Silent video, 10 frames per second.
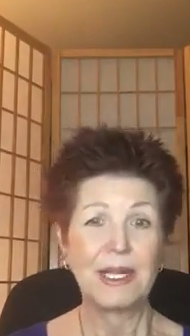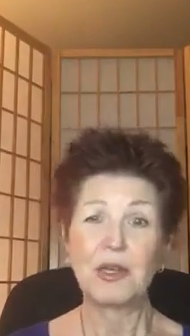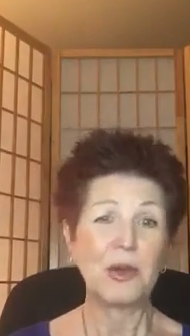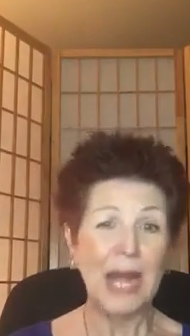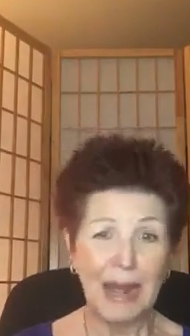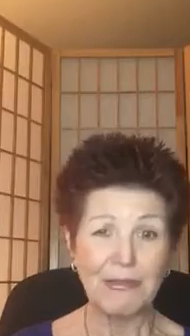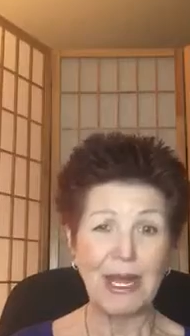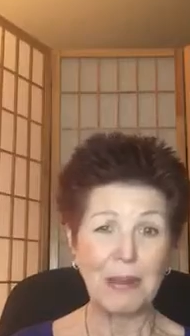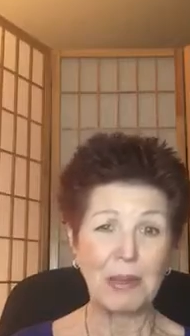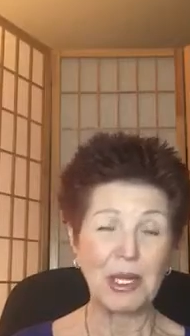They don't have
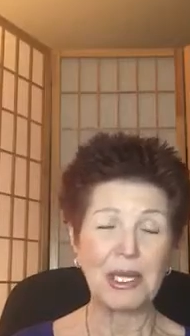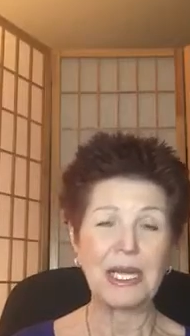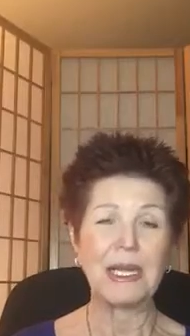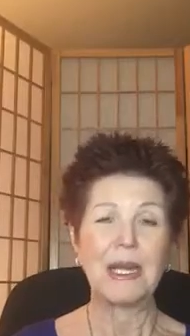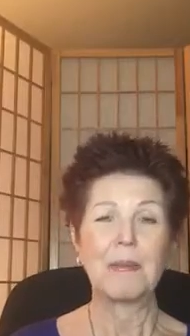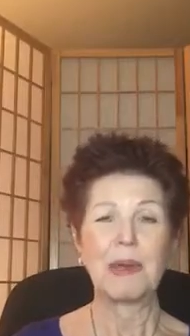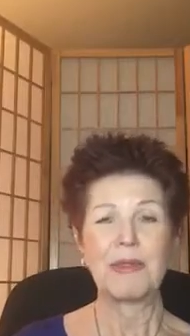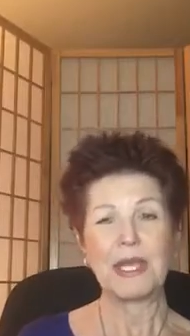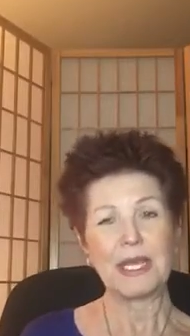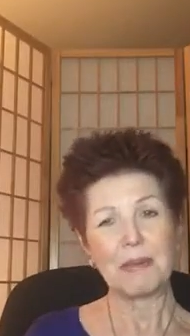that ability,
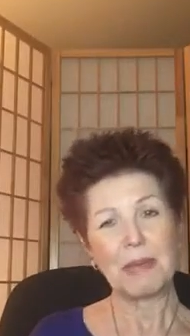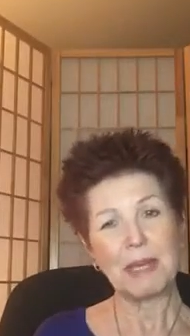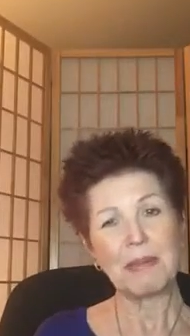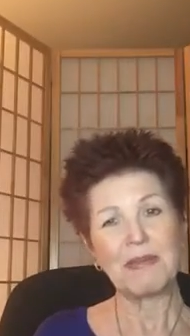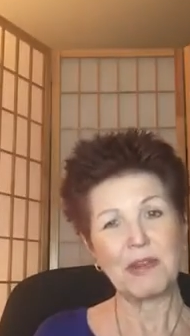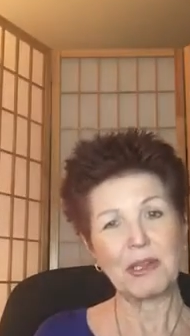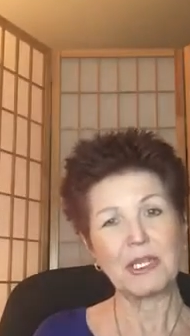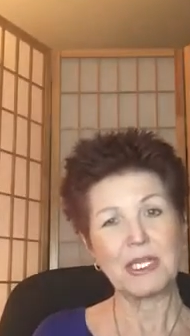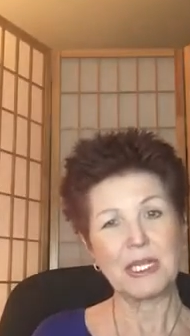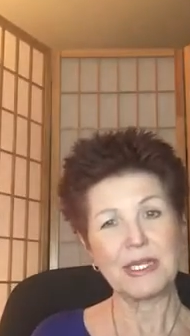but they can make me feel a
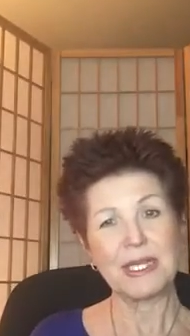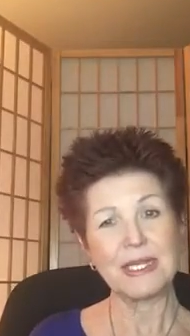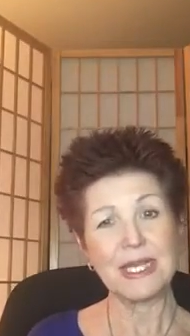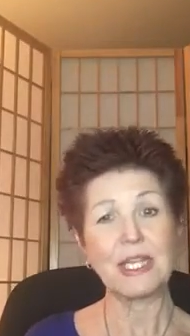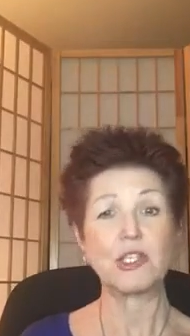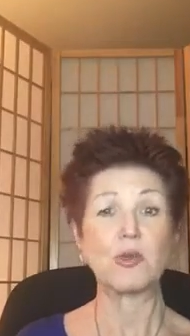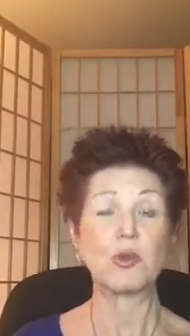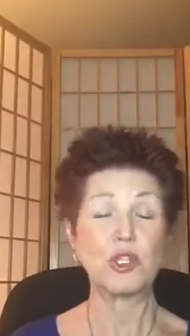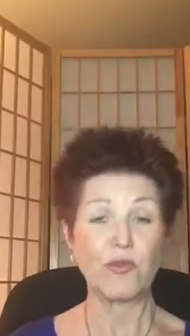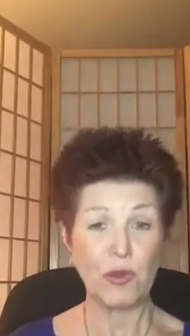little sensation,
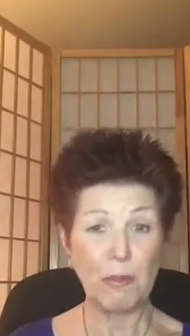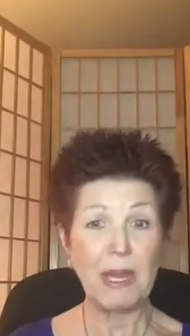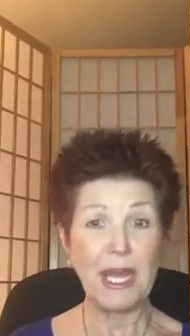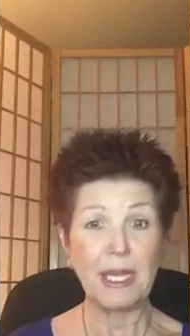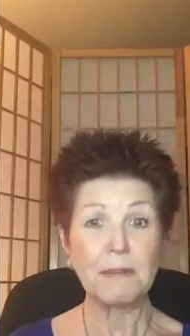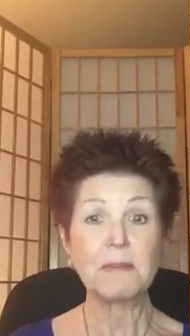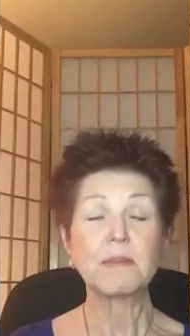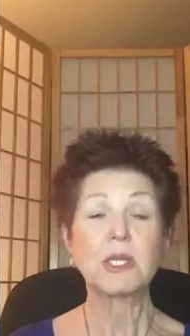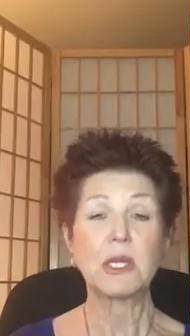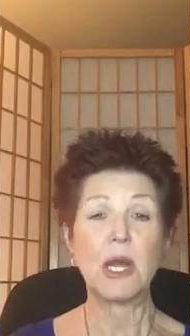which for me
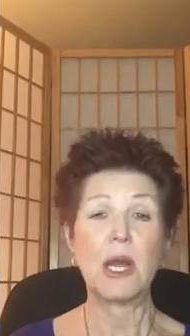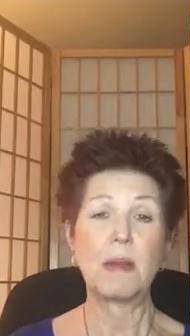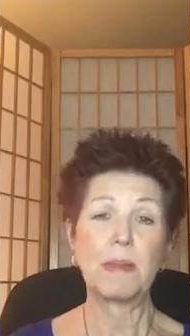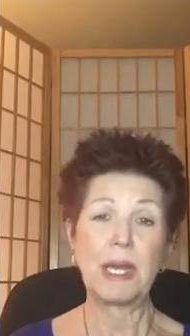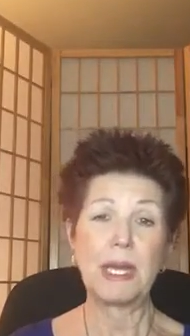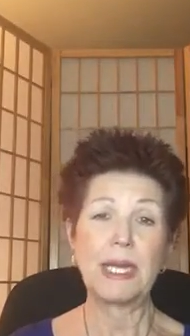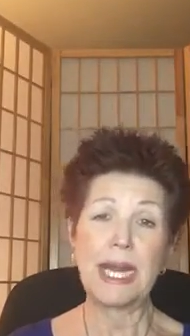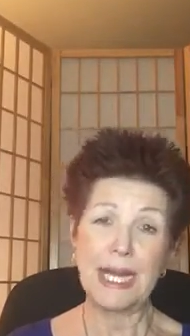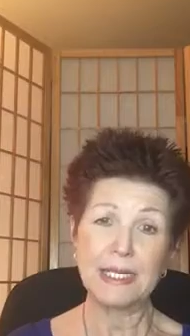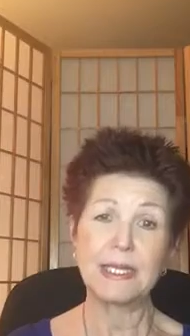
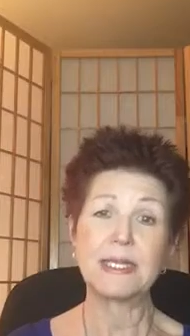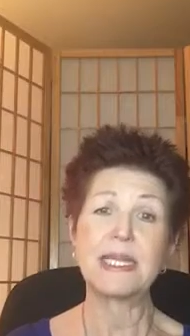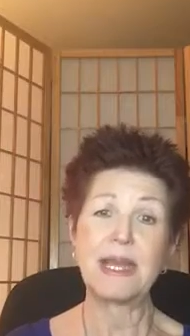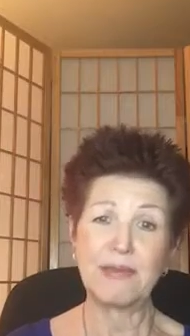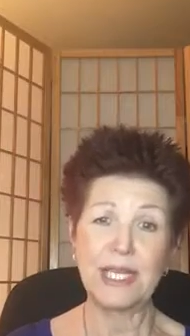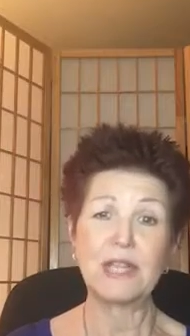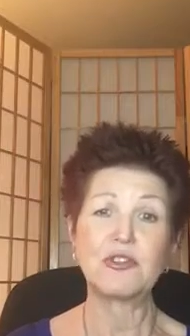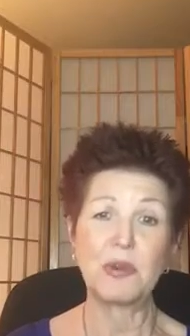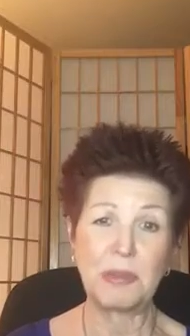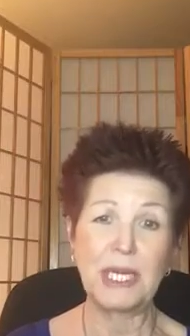enhances the
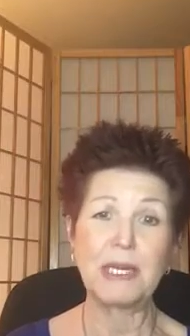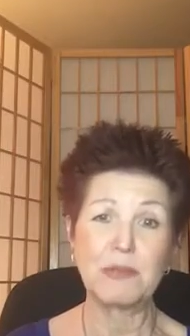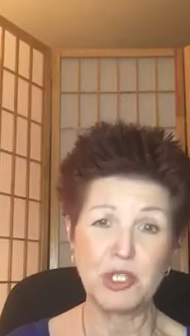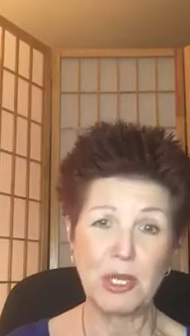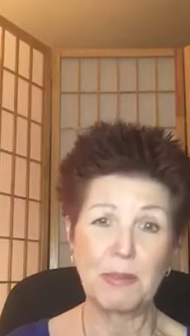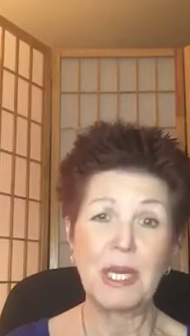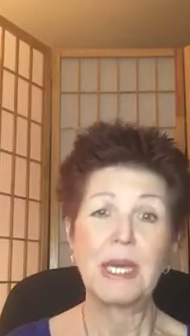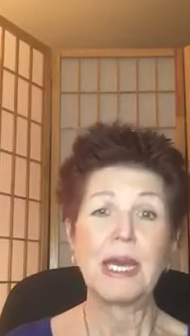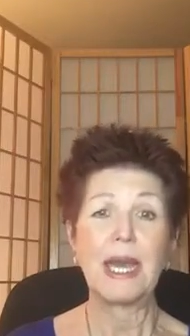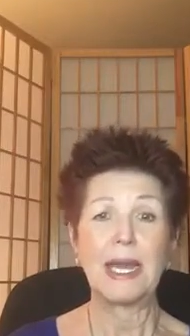evidential mediumship
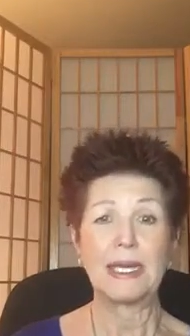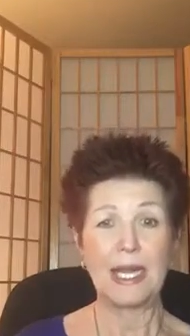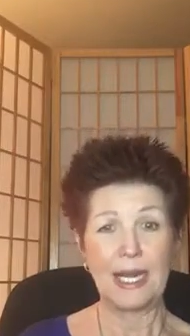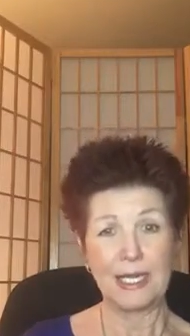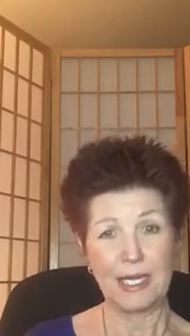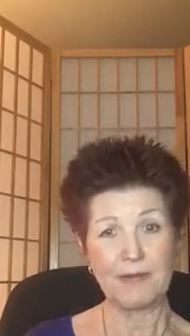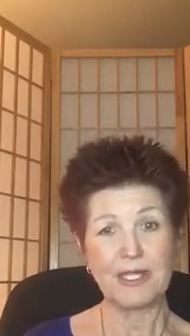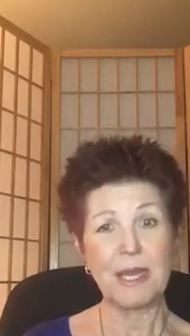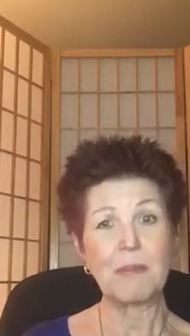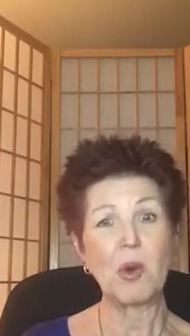and gives
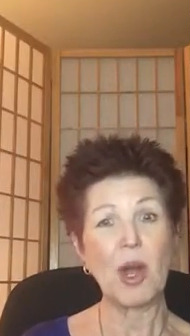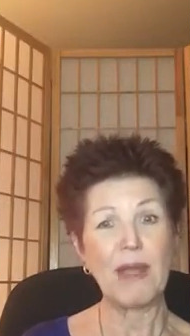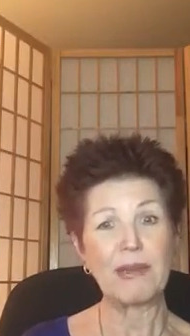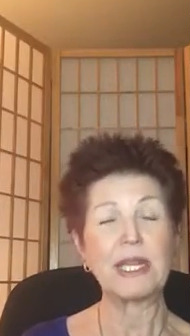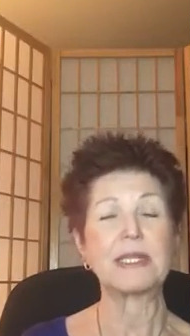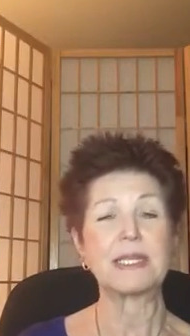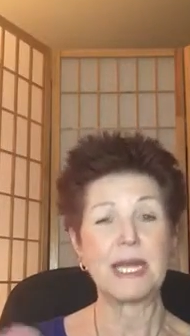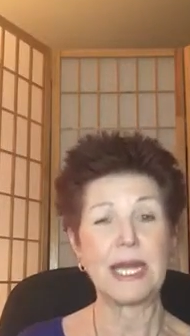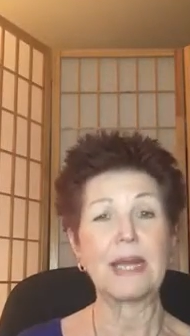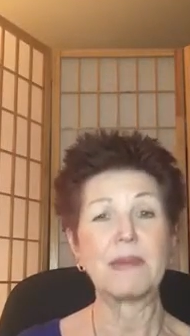them more evidence that
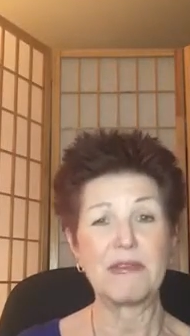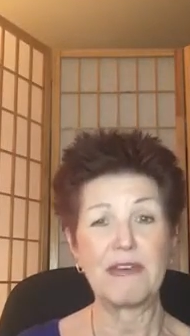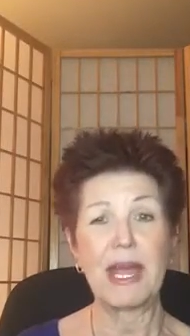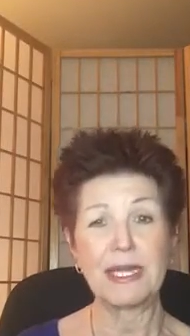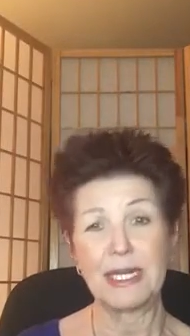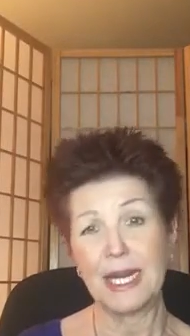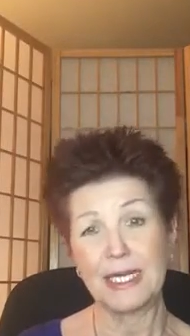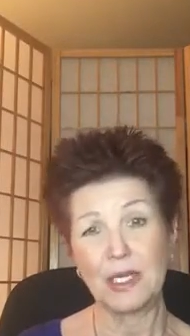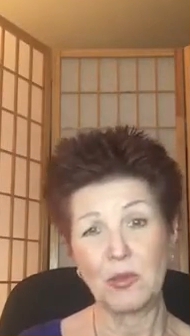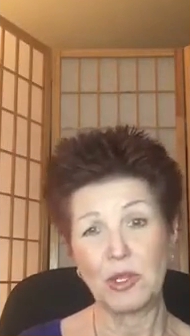I am in fact
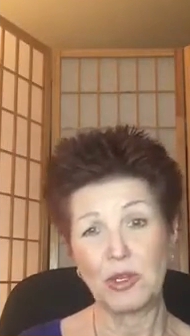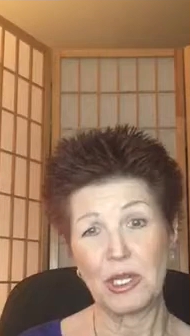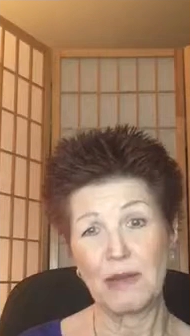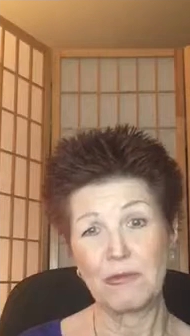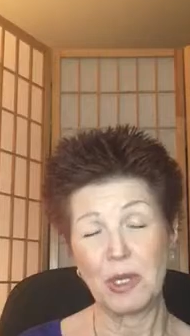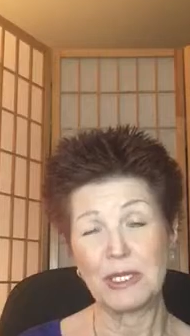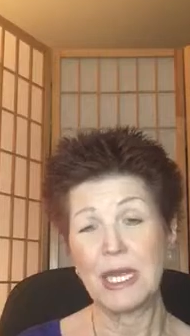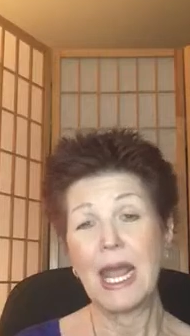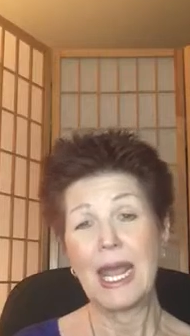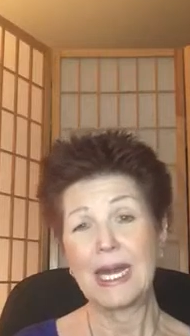connecting with their loved ones.
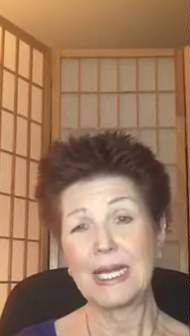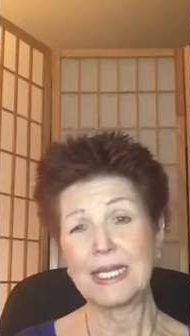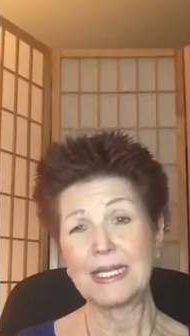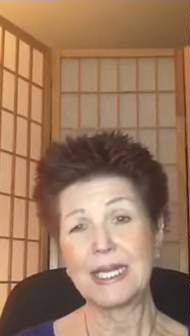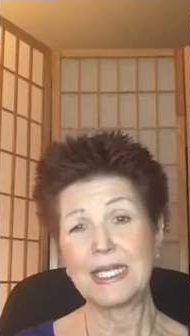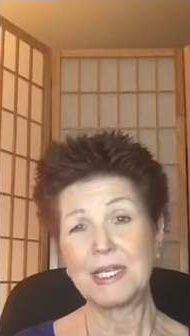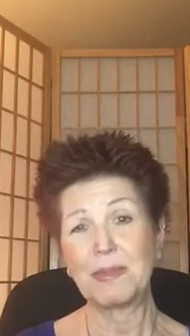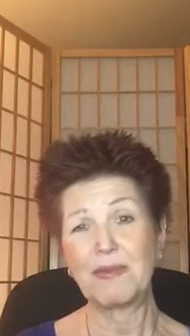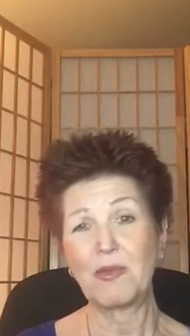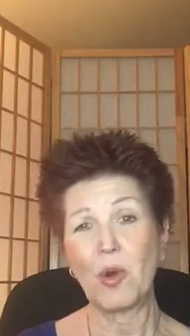And as I said to you
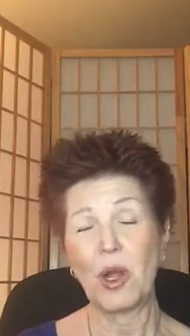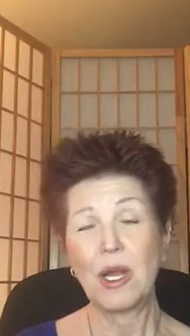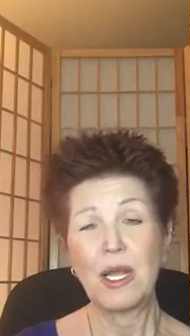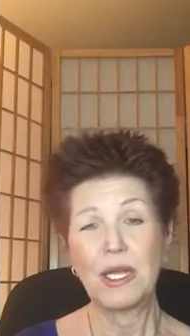before,